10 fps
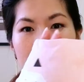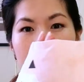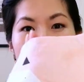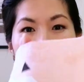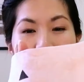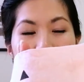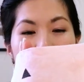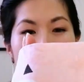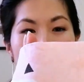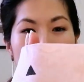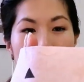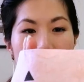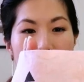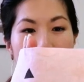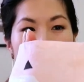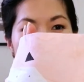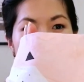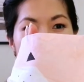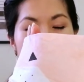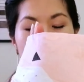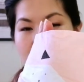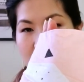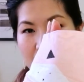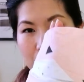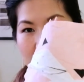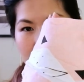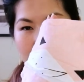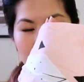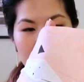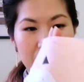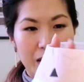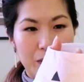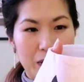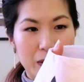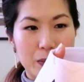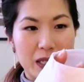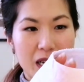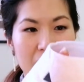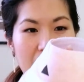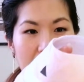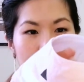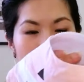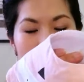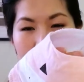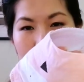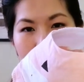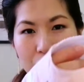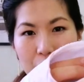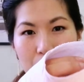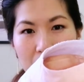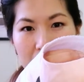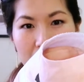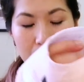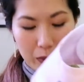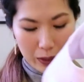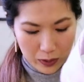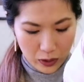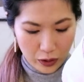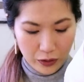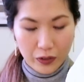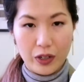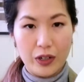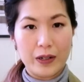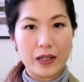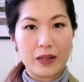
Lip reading: The next thing is bibs. I want to talk briefly about the Bandana Bibs. I really prefer Bandana Bibs over